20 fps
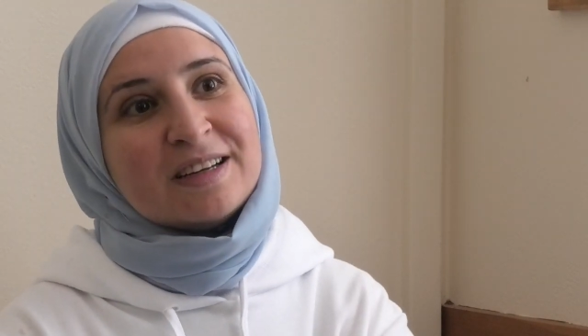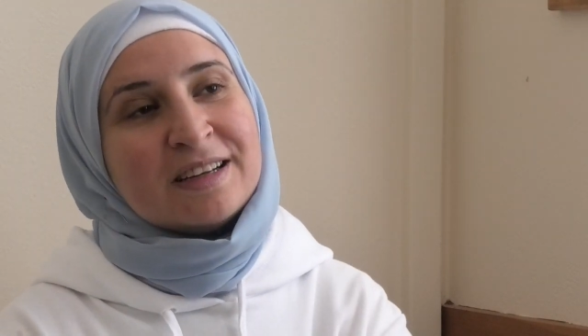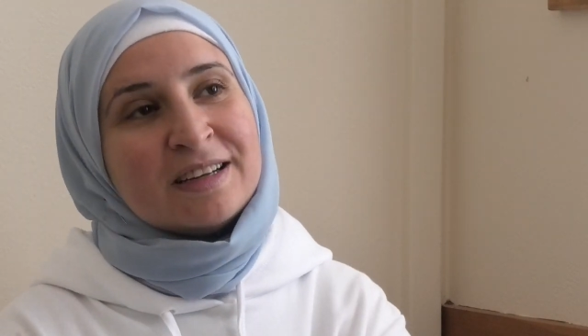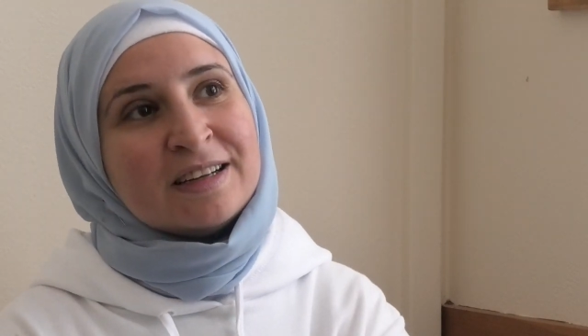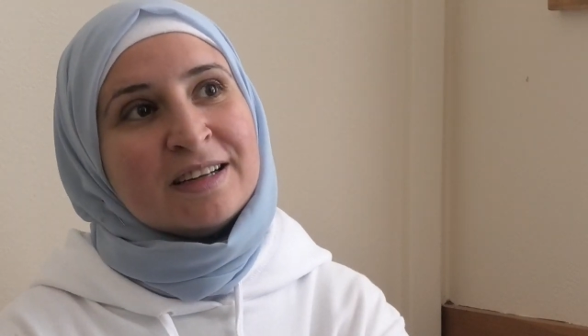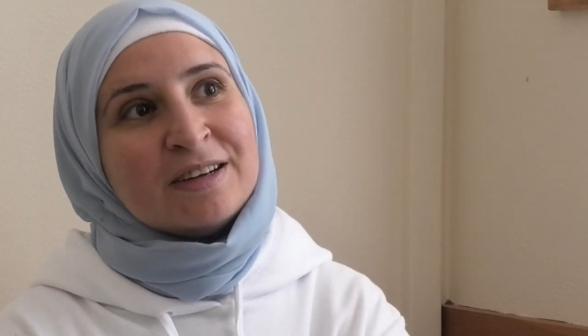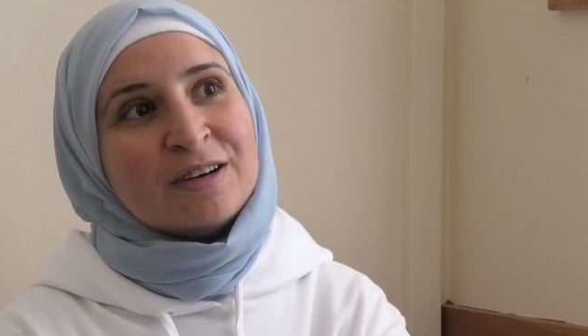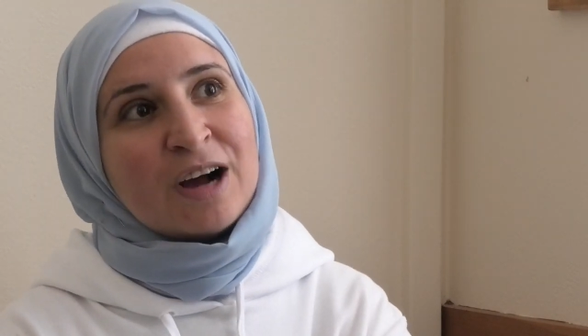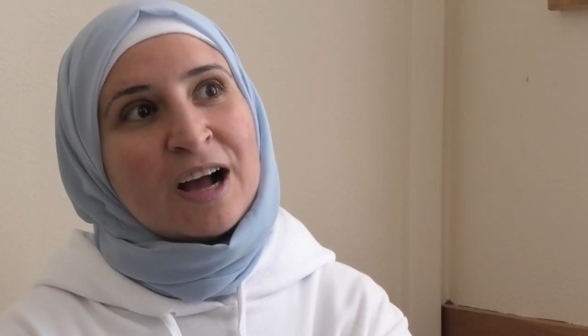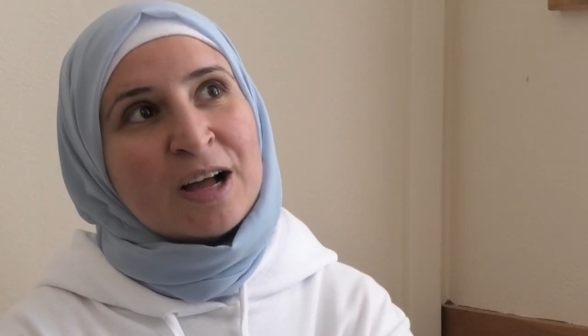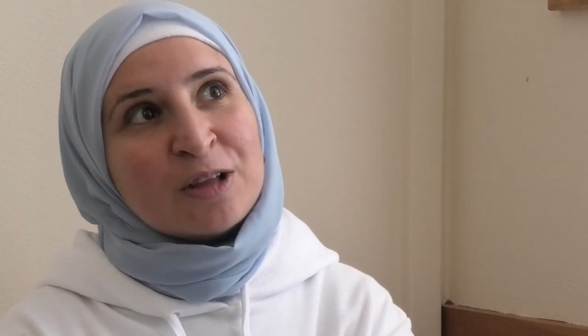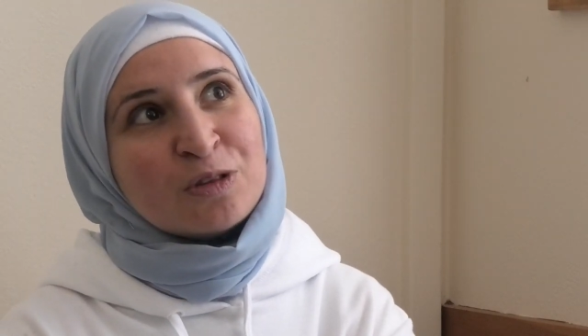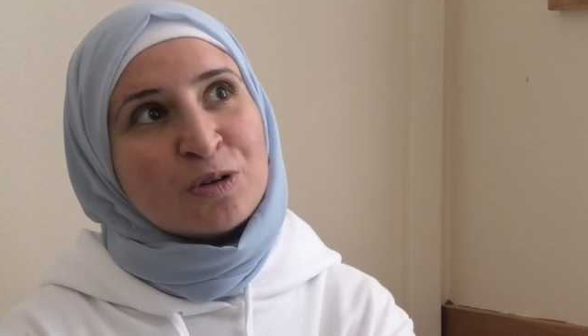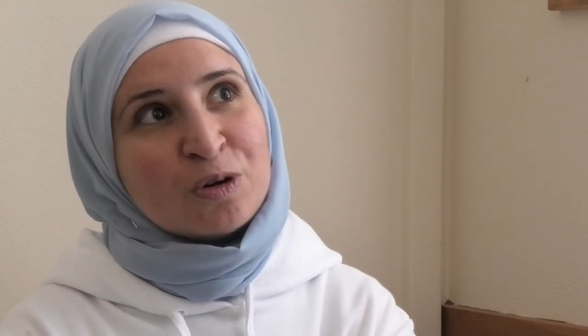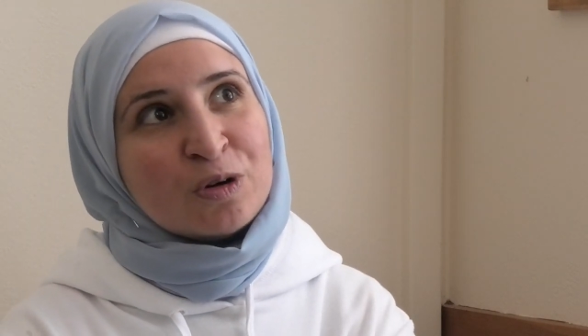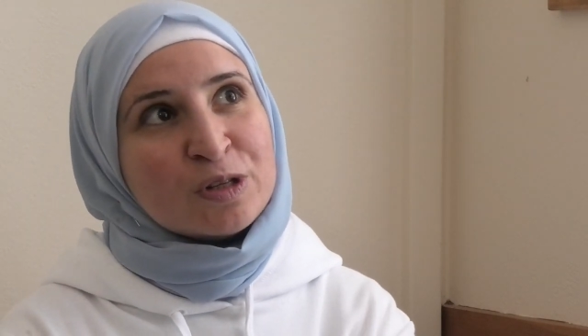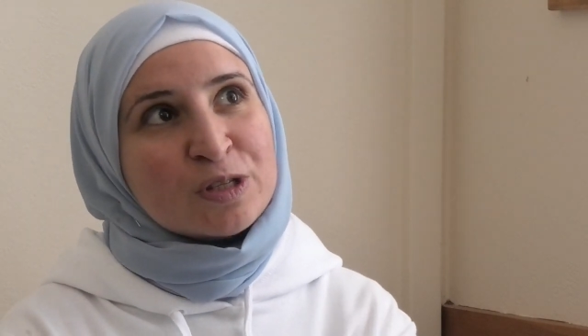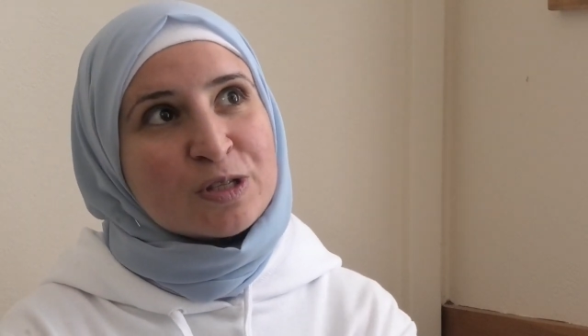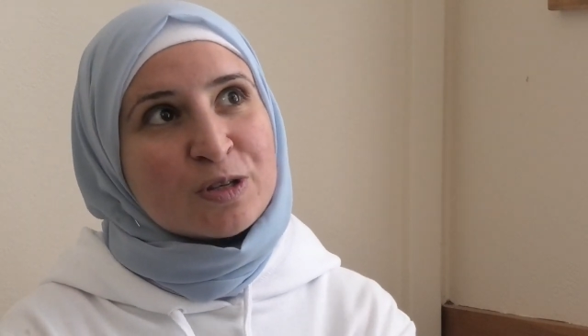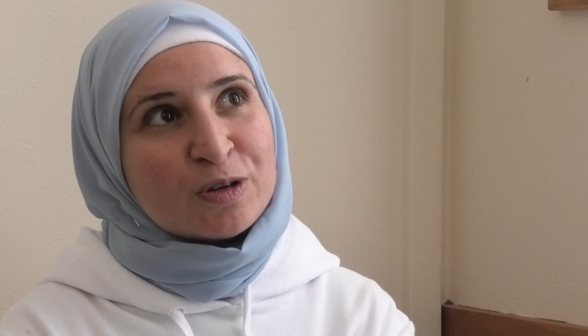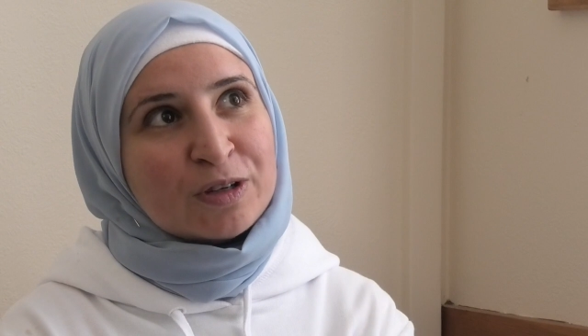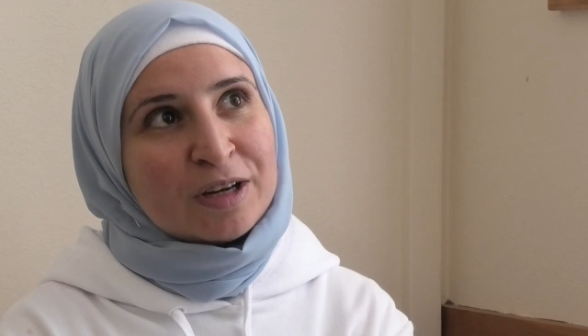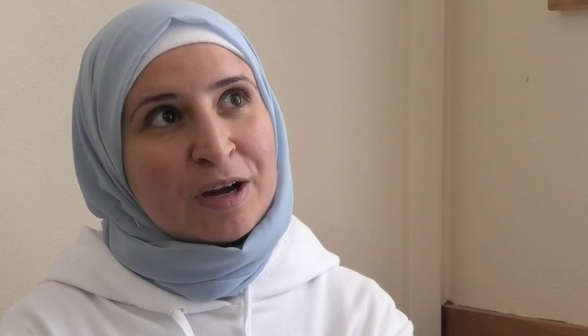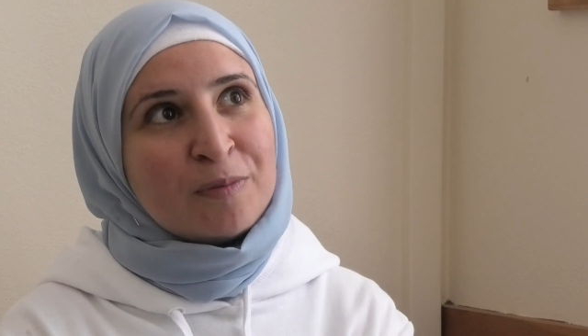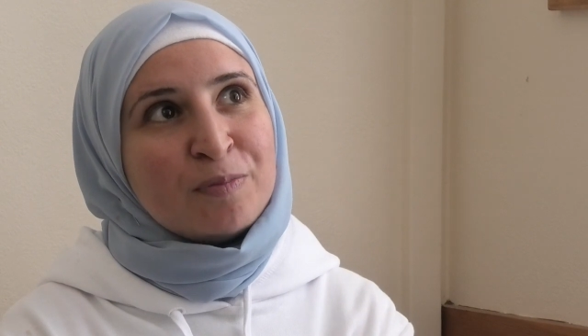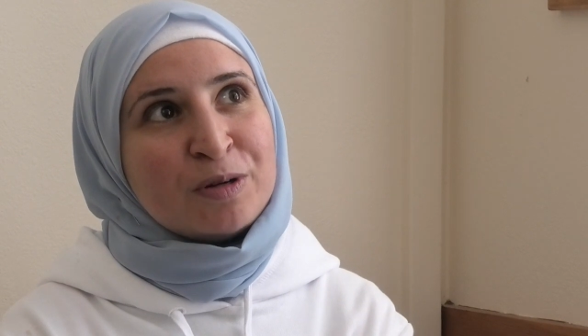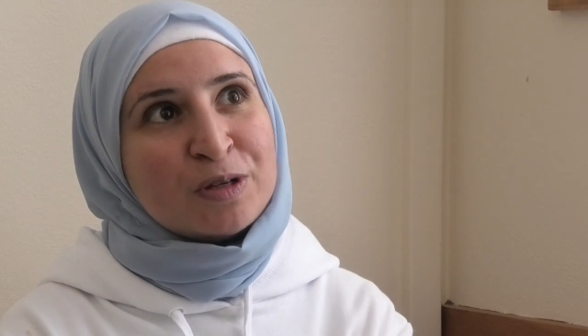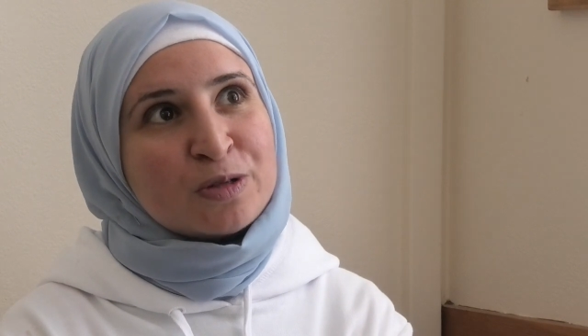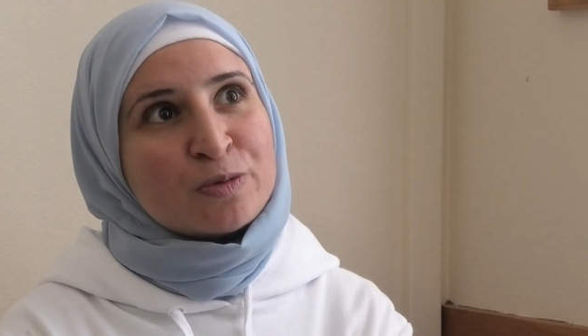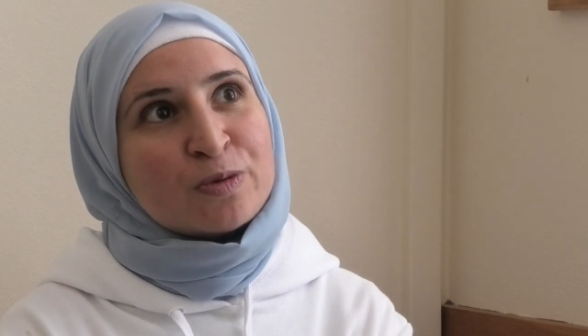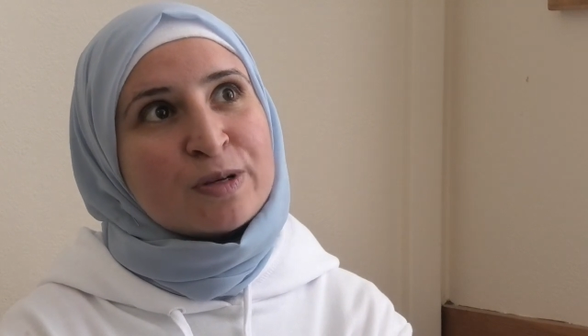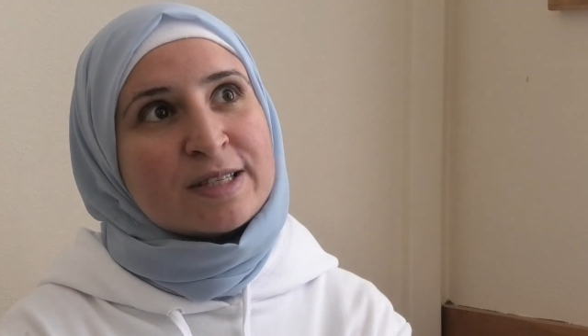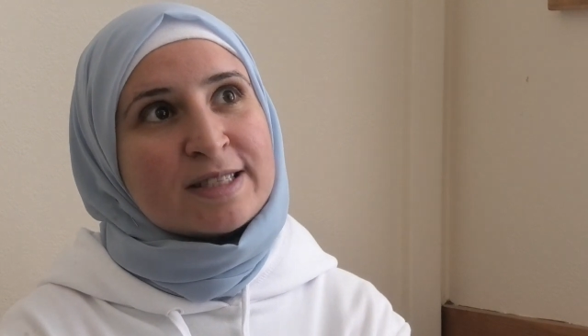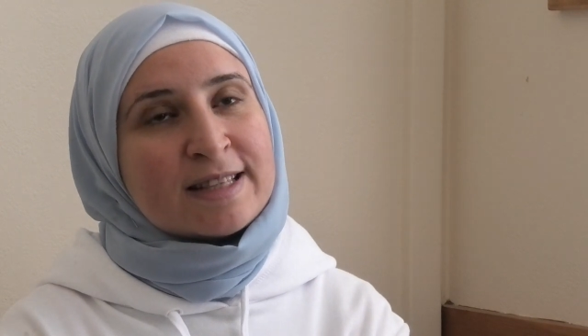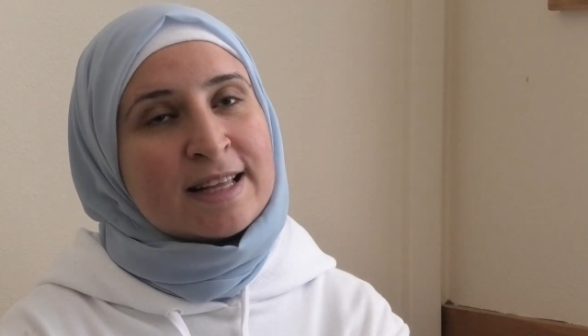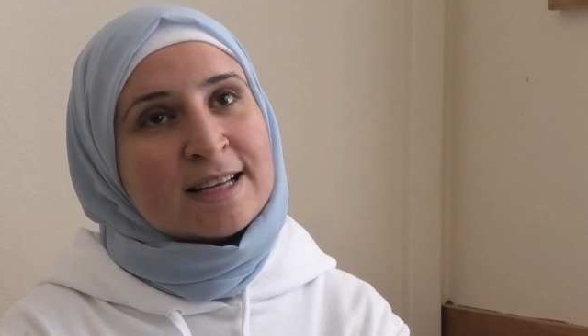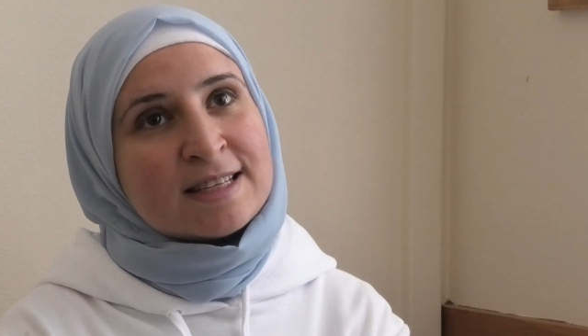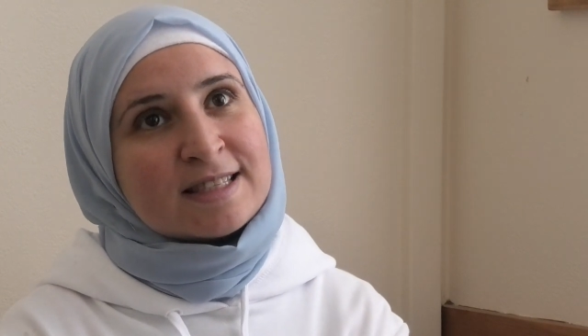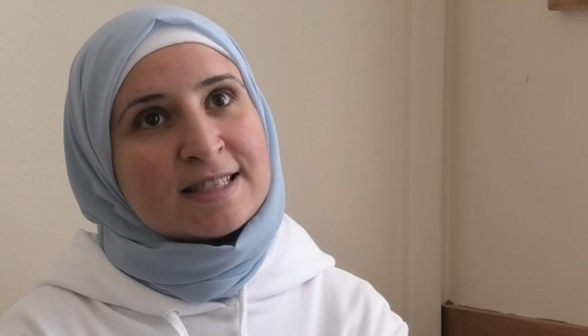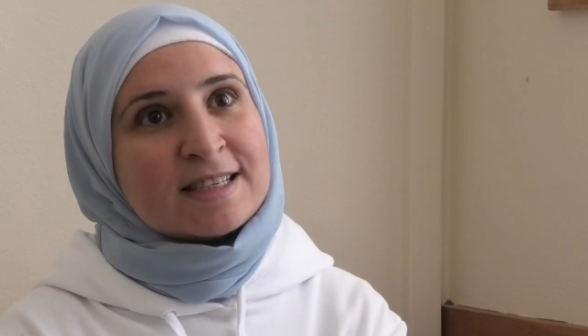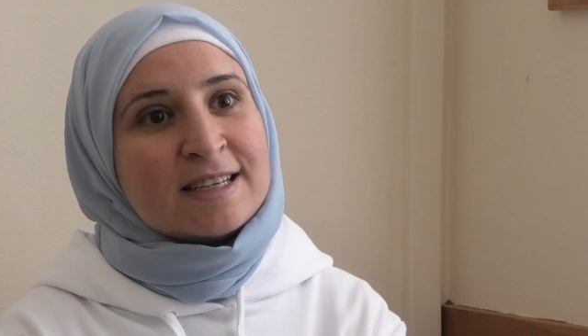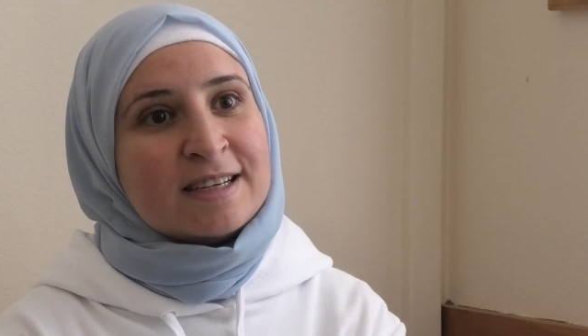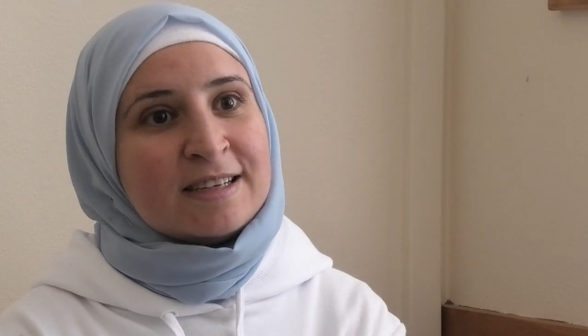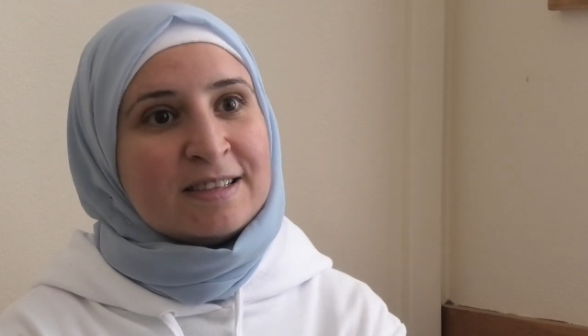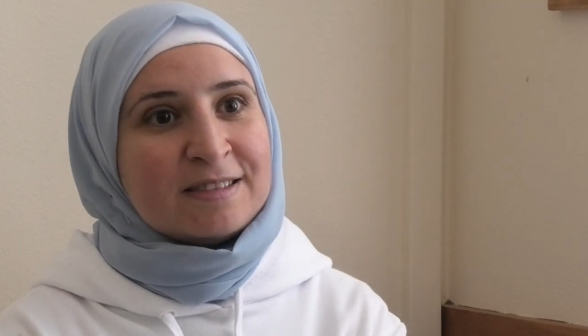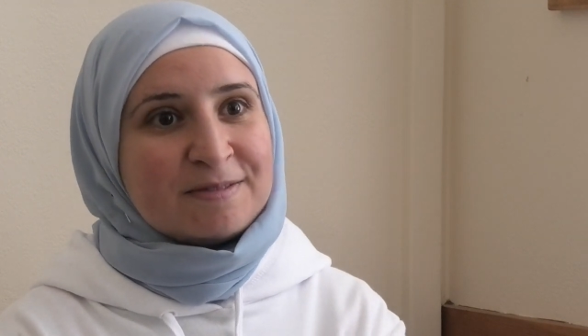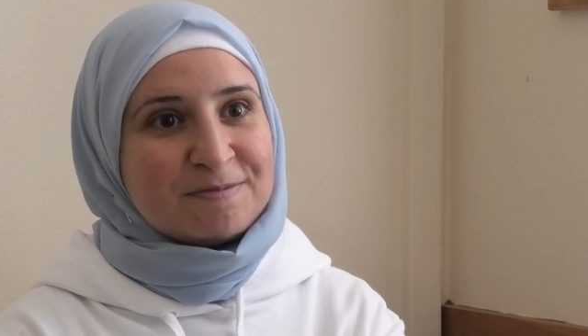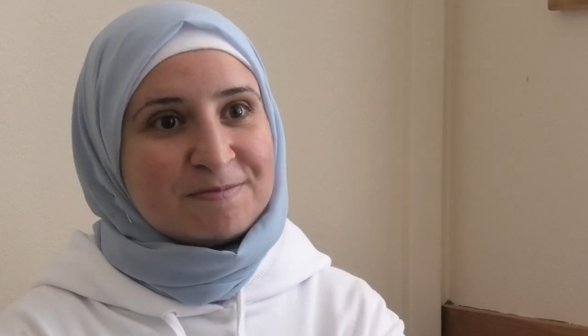Uh, and also in Aberystwyth West last year.